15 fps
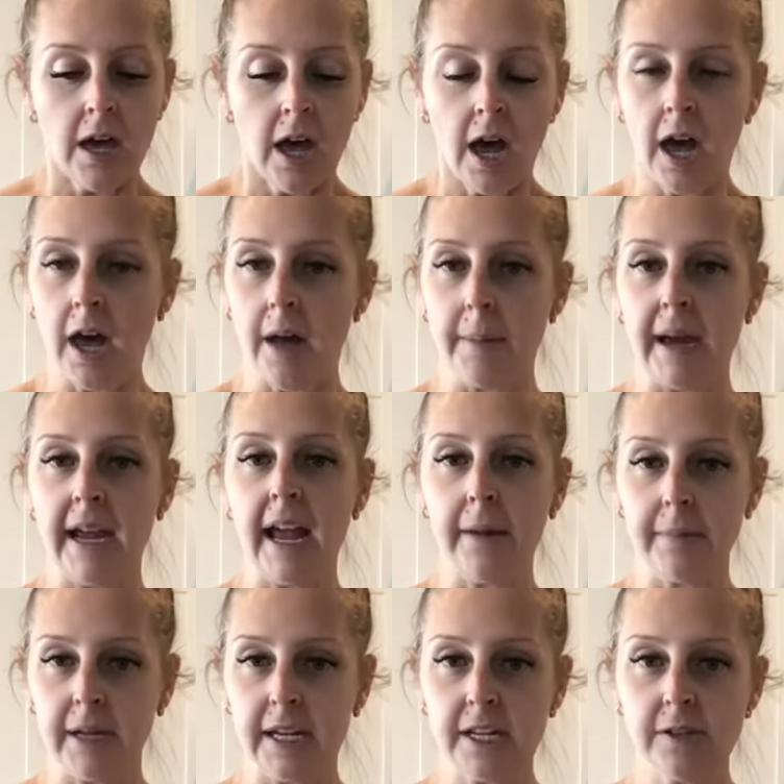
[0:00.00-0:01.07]
I am
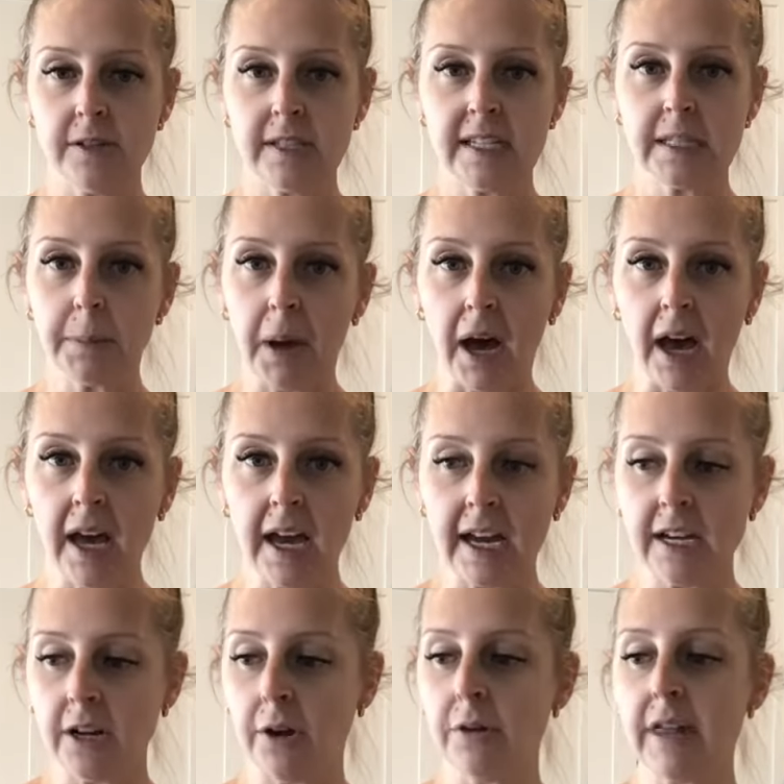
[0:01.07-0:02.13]
going to use this pot. I
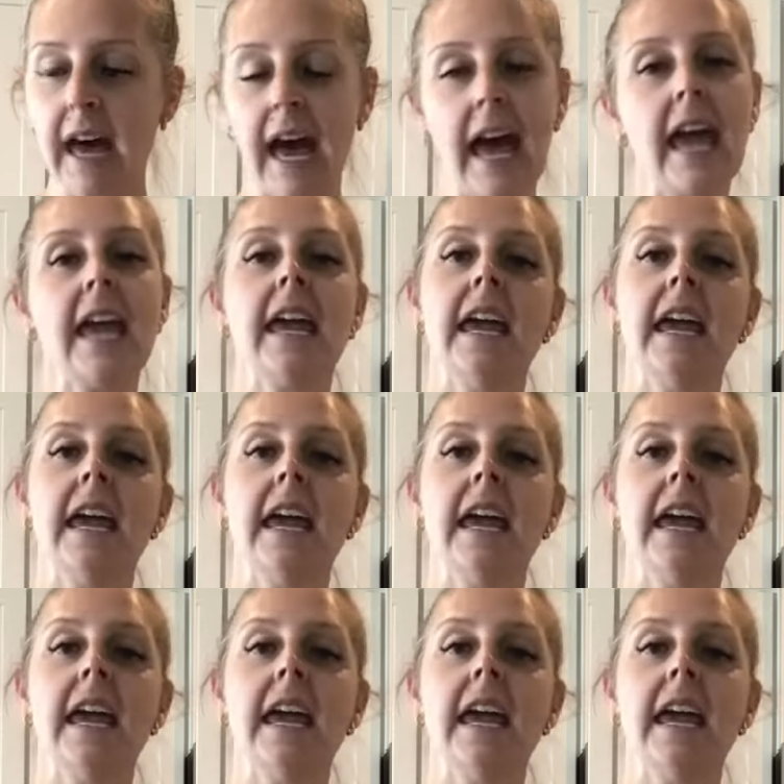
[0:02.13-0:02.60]
know that.